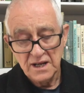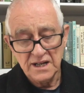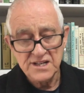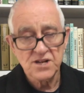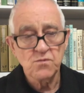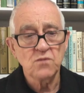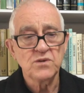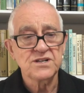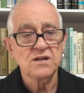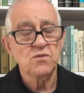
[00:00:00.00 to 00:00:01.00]
And he said, What
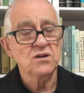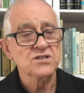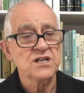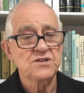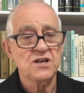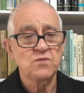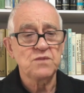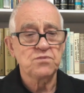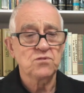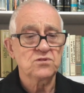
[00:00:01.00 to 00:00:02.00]
we did was, he said, we
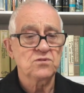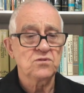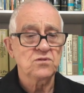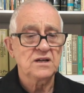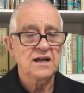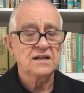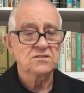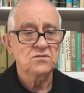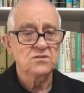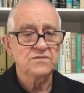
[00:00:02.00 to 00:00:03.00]
brought all
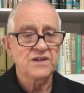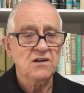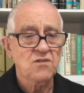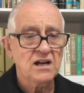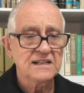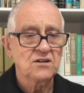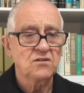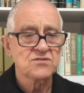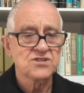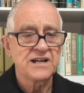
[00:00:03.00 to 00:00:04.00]
out all of our
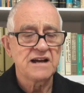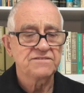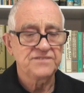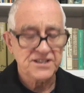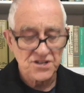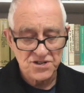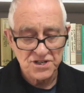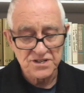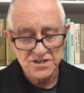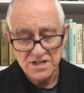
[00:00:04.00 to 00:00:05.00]
icons and our
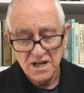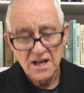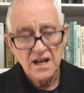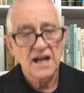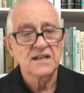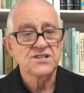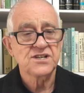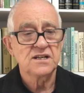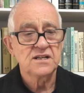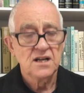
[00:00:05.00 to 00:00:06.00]
fetishes. And he
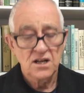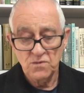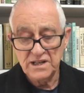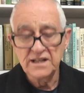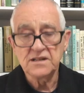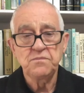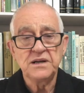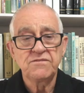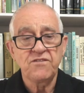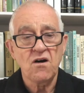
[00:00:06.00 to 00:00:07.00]
said, We lit a
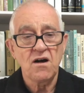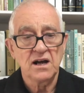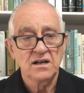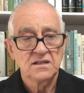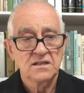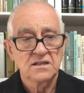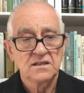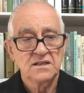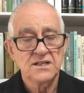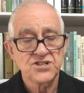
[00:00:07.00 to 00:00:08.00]
big fire.
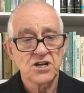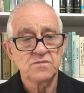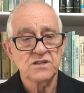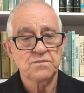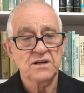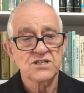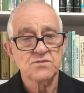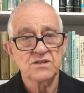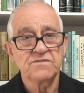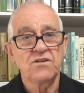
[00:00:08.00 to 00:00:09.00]
And he showed me the place
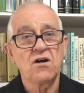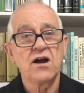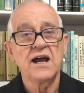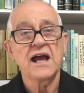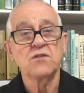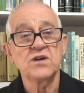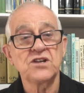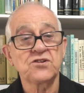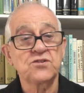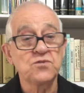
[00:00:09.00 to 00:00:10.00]
with the fire. And we
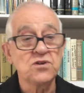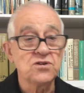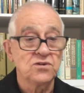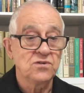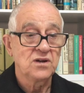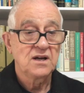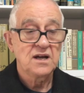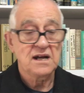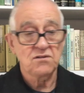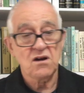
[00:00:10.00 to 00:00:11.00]
threw
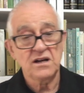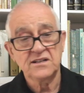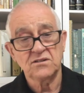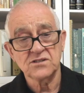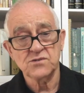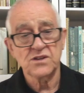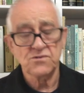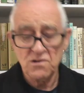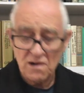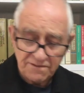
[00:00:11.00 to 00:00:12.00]
our icons, we
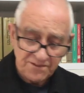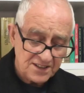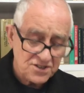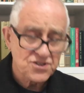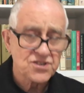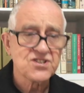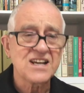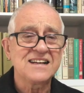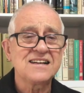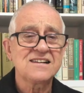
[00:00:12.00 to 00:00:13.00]
threw our fetishes
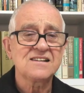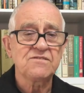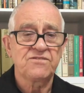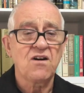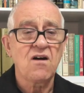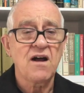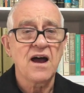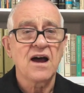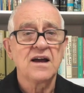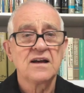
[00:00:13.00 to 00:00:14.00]
into the fire.